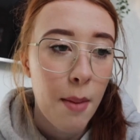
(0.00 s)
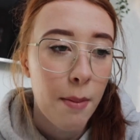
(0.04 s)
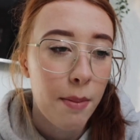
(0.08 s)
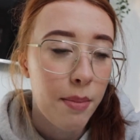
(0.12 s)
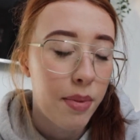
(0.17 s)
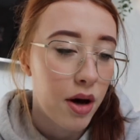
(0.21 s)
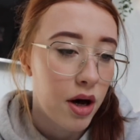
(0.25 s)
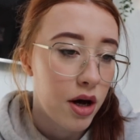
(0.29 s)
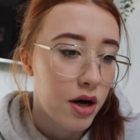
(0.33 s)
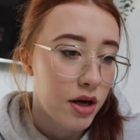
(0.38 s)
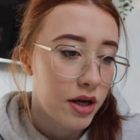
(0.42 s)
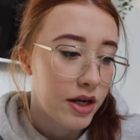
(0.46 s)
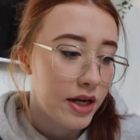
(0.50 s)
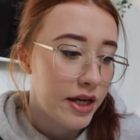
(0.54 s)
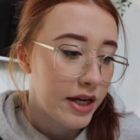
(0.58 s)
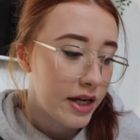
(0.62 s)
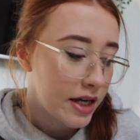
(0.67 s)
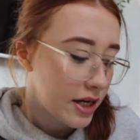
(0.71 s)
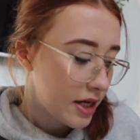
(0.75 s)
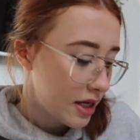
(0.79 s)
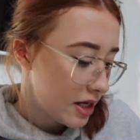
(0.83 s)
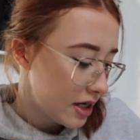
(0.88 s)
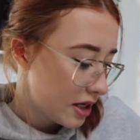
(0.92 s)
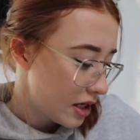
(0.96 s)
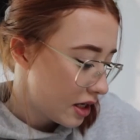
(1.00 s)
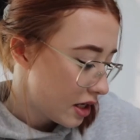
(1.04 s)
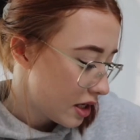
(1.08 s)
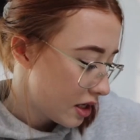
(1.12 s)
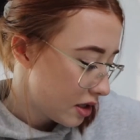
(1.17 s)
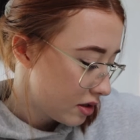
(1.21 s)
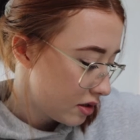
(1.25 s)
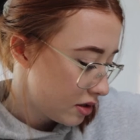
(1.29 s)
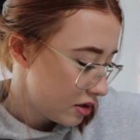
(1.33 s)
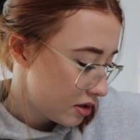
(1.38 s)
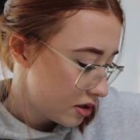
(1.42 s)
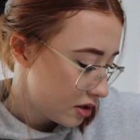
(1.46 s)
But he
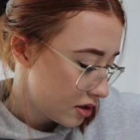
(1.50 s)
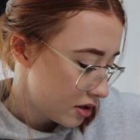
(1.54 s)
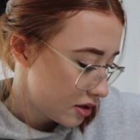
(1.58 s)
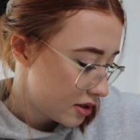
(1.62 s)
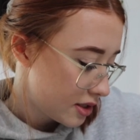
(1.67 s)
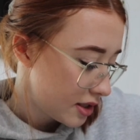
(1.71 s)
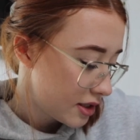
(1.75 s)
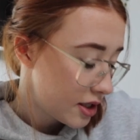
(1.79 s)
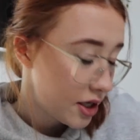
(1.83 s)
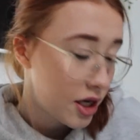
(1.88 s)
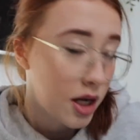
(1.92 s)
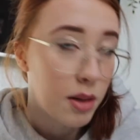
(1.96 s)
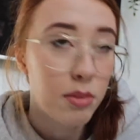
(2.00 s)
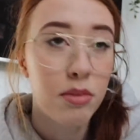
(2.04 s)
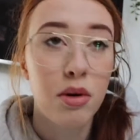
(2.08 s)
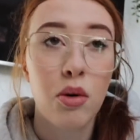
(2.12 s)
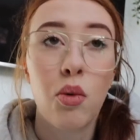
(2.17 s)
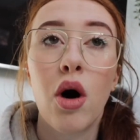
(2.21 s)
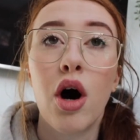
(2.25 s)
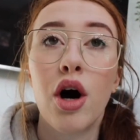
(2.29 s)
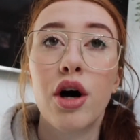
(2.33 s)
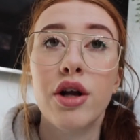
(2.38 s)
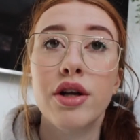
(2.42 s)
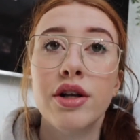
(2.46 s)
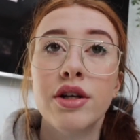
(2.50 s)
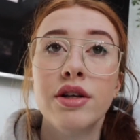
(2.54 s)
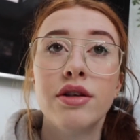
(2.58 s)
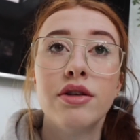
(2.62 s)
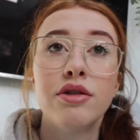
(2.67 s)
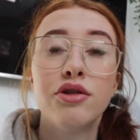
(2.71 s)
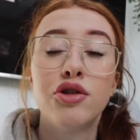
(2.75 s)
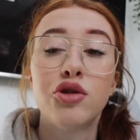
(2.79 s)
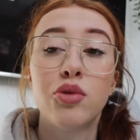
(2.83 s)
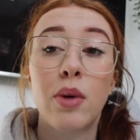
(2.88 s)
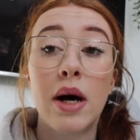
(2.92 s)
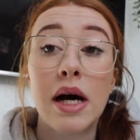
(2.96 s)
did a number one
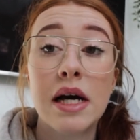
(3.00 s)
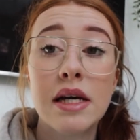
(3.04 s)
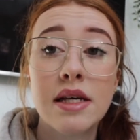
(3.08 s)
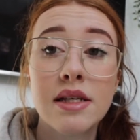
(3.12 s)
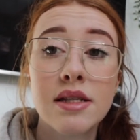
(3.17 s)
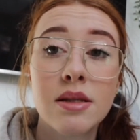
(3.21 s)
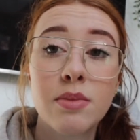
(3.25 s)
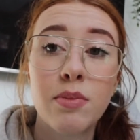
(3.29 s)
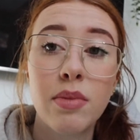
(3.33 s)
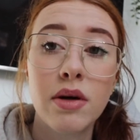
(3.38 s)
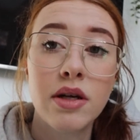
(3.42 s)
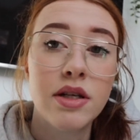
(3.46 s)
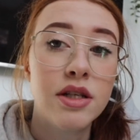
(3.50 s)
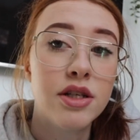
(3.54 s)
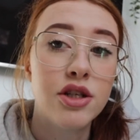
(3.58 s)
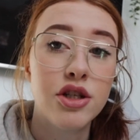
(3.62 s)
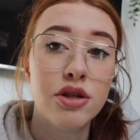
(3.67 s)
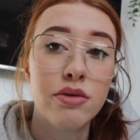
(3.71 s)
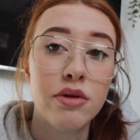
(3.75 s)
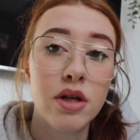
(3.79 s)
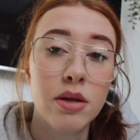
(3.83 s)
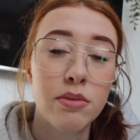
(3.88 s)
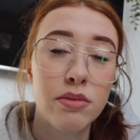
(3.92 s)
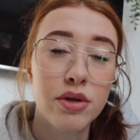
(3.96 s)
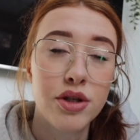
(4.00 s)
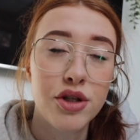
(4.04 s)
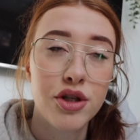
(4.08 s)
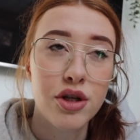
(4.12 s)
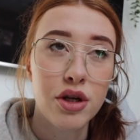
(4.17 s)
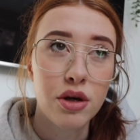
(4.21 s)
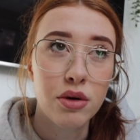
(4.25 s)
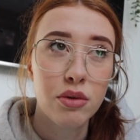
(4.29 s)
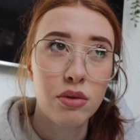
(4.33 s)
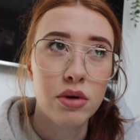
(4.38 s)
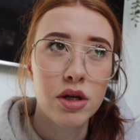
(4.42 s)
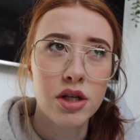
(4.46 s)
twice, but he didn't do a number
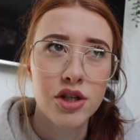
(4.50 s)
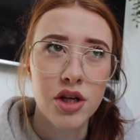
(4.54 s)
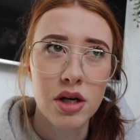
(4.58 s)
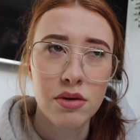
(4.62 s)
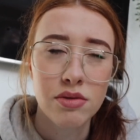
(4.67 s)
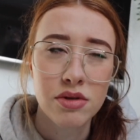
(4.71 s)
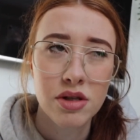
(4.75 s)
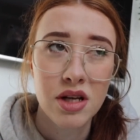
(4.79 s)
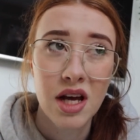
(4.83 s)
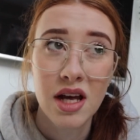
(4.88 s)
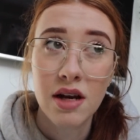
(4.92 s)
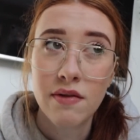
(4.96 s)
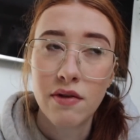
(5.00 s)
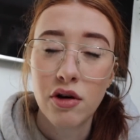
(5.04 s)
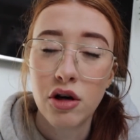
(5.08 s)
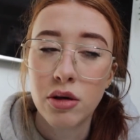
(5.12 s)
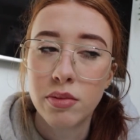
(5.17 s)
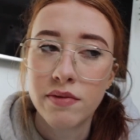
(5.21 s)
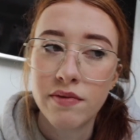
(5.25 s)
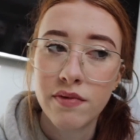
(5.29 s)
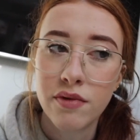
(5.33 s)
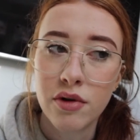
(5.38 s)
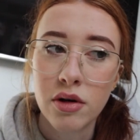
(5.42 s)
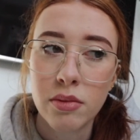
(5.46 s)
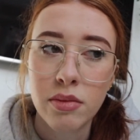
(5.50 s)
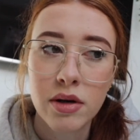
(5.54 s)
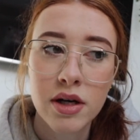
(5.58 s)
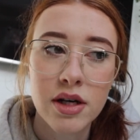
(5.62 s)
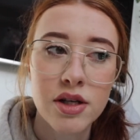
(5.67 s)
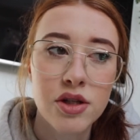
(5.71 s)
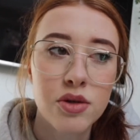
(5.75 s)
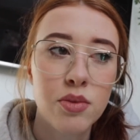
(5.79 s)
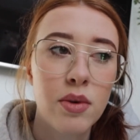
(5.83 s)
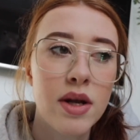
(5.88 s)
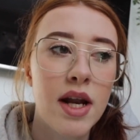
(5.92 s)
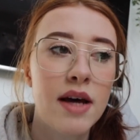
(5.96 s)
two, which I was kind of hoping for,
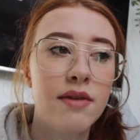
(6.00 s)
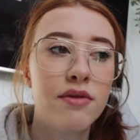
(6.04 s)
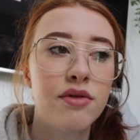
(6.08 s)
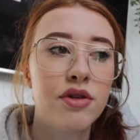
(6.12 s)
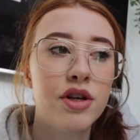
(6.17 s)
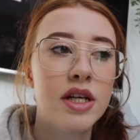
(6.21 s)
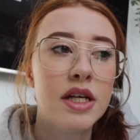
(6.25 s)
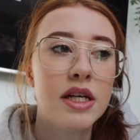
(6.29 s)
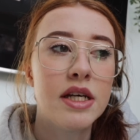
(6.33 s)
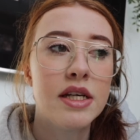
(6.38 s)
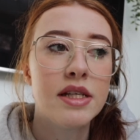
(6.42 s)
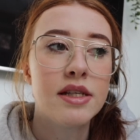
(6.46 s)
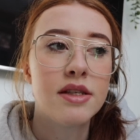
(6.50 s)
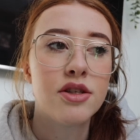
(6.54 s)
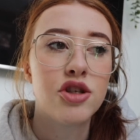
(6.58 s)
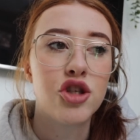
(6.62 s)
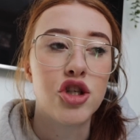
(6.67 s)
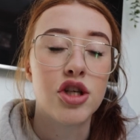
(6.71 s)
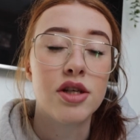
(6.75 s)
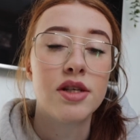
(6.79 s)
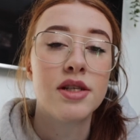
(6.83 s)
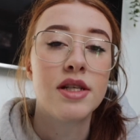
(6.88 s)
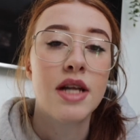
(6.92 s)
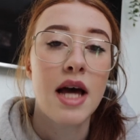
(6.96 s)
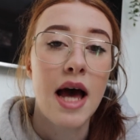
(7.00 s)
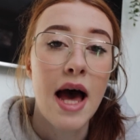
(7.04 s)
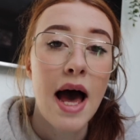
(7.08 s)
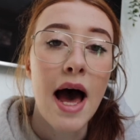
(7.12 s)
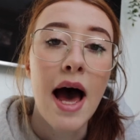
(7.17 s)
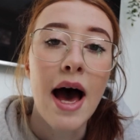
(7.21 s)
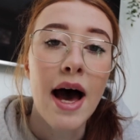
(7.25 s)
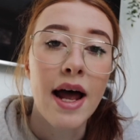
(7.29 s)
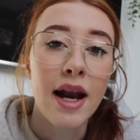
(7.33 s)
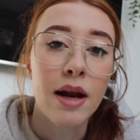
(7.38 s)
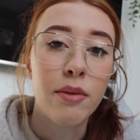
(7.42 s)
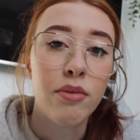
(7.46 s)
because whenever he's just
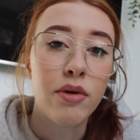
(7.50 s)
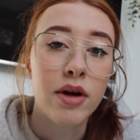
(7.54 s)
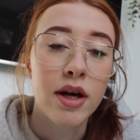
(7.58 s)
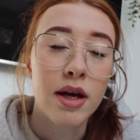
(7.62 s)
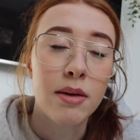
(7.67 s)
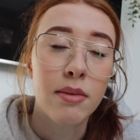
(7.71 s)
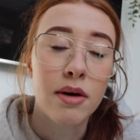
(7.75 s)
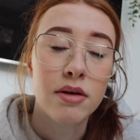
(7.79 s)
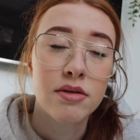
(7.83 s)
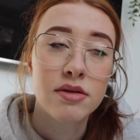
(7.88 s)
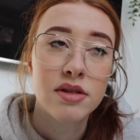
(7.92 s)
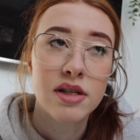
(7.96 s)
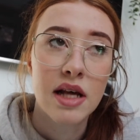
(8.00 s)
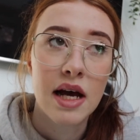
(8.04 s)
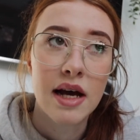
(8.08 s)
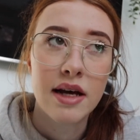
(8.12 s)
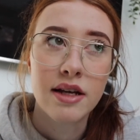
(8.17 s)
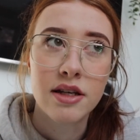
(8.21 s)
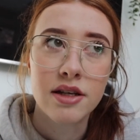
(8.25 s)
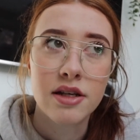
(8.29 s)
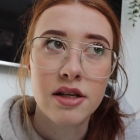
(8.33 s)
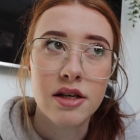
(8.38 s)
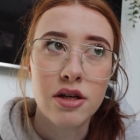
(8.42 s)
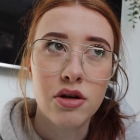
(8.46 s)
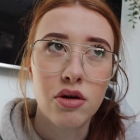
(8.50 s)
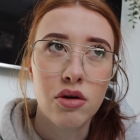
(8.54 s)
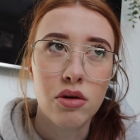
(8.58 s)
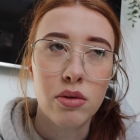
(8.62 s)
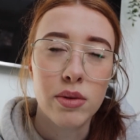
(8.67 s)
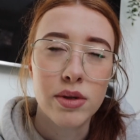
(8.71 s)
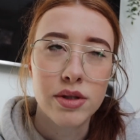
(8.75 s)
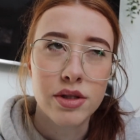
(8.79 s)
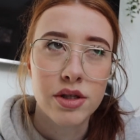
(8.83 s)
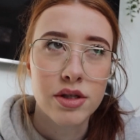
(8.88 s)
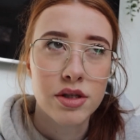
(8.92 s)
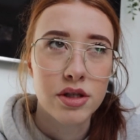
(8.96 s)
air and I bring him outside, he
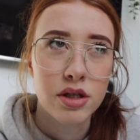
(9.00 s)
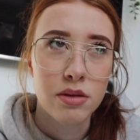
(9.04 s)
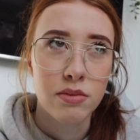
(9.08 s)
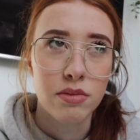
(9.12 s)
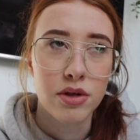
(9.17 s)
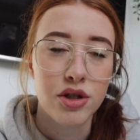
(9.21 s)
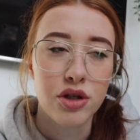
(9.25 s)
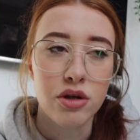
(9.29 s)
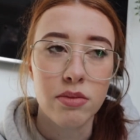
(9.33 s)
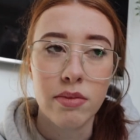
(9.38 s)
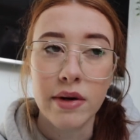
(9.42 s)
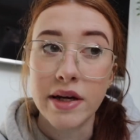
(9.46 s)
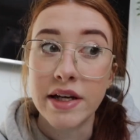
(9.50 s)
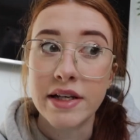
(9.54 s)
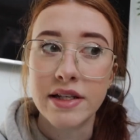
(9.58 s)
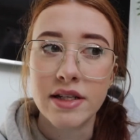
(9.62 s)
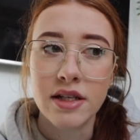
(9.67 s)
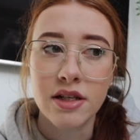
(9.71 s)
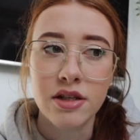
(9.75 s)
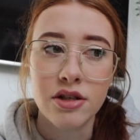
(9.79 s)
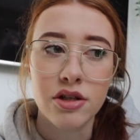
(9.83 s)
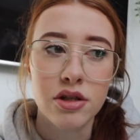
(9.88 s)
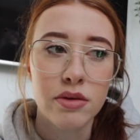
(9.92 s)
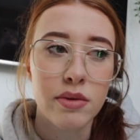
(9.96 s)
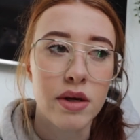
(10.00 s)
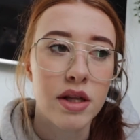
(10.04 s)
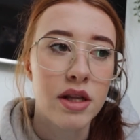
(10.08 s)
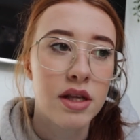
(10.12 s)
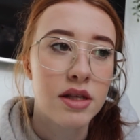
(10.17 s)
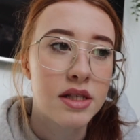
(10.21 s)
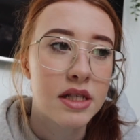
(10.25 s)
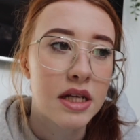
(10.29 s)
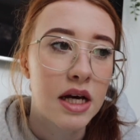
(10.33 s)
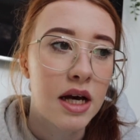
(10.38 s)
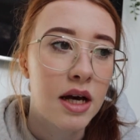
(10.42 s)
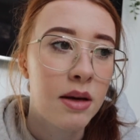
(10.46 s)
always does a number two, but he didn't do it
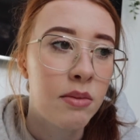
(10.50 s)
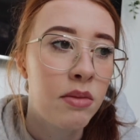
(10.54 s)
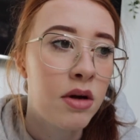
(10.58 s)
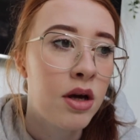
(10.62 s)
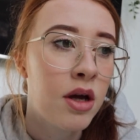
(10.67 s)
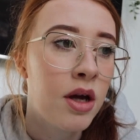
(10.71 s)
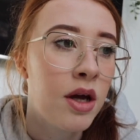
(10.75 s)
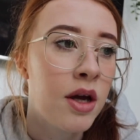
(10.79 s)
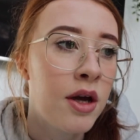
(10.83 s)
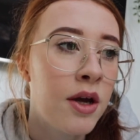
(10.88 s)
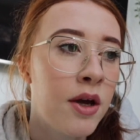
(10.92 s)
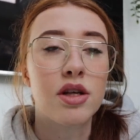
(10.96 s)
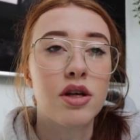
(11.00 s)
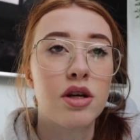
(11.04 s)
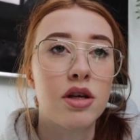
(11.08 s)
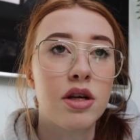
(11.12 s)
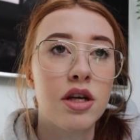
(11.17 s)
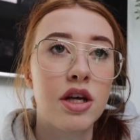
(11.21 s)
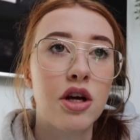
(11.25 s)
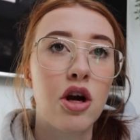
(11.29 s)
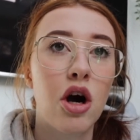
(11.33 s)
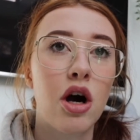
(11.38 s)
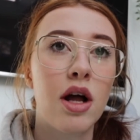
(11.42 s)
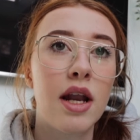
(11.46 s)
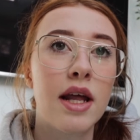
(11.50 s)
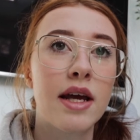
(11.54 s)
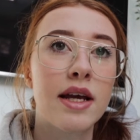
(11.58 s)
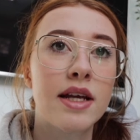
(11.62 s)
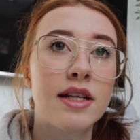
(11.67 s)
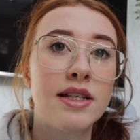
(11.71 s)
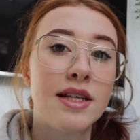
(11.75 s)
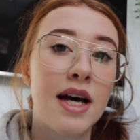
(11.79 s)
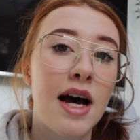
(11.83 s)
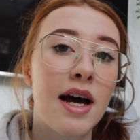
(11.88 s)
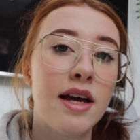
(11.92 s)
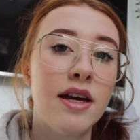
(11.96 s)
this time. He got
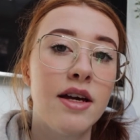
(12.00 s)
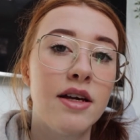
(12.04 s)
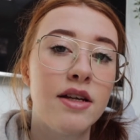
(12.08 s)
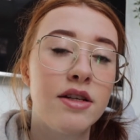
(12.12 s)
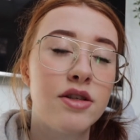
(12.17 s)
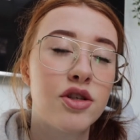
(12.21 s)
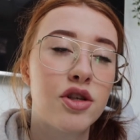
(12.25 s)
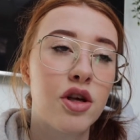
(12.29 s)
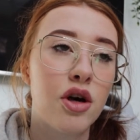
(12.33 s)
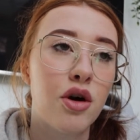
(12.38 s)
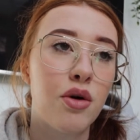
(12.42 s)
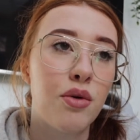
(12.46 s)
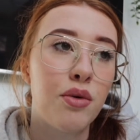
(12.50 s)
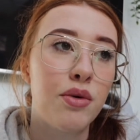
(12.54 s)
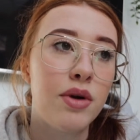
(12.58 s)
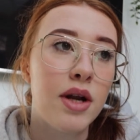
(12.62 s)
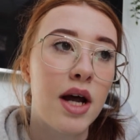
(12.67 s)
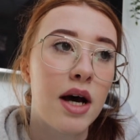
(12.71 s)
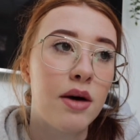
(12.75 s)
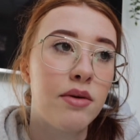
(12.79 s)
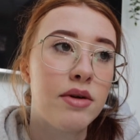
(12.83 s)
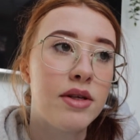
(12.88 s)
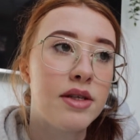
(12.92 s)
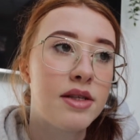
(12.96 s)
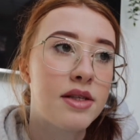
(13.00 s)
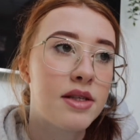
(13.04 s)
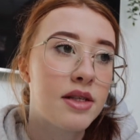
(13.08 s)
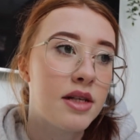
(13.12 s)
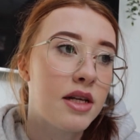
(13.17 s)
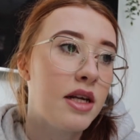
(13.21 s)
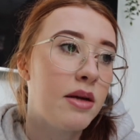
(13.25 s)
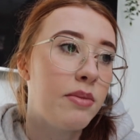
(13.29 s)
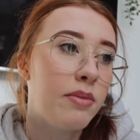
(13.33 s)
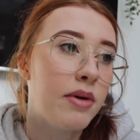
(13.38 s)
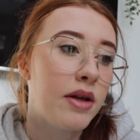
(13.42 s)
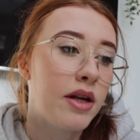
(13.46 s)
like tired, so now he's
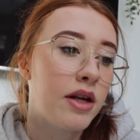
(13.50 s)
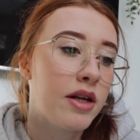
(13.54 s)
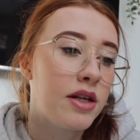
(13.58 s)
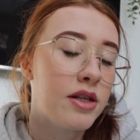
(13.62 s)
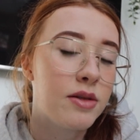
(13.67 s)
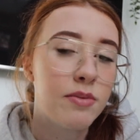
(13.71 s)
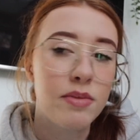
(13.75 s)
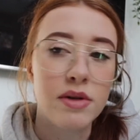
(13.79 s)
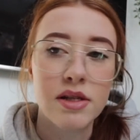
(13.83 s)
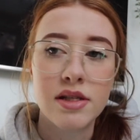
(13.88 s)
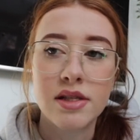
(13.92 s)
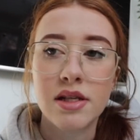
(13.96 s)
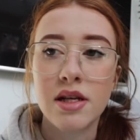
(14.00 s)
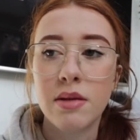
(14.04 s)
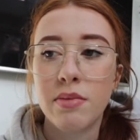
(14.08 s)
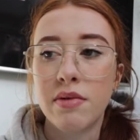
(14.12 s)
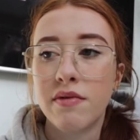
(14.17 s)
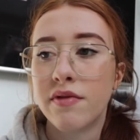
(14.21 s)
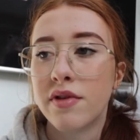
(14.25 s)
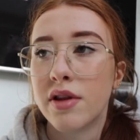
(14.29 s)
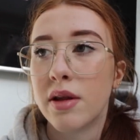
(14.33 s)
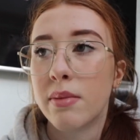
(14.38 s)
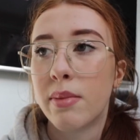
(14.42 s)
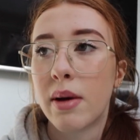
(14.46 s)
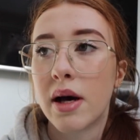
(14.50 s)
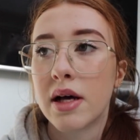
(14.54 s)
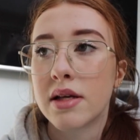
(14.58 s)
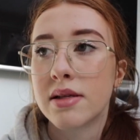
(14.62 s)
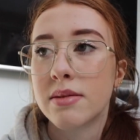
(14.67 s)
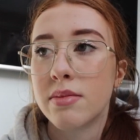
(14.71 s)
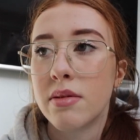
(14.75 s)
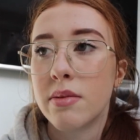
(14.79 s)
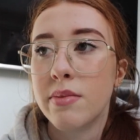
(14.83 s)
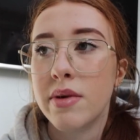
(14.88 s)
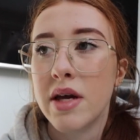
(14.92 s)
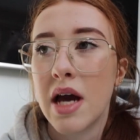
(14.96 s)
sleeping, and he's been sleeping for the
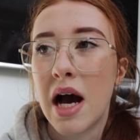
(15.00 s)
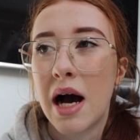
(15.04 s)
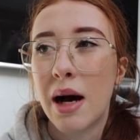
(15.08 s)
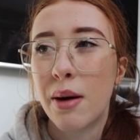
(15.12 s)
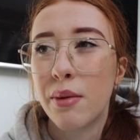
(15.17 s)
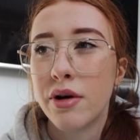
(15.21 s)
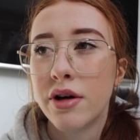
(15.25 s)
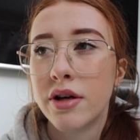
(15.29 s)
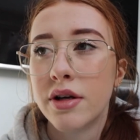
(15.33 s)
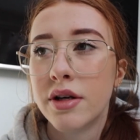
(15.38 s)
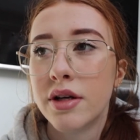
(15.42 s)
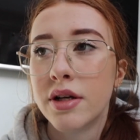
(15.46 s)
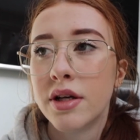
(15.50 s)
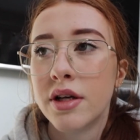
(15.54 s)
past maybe hour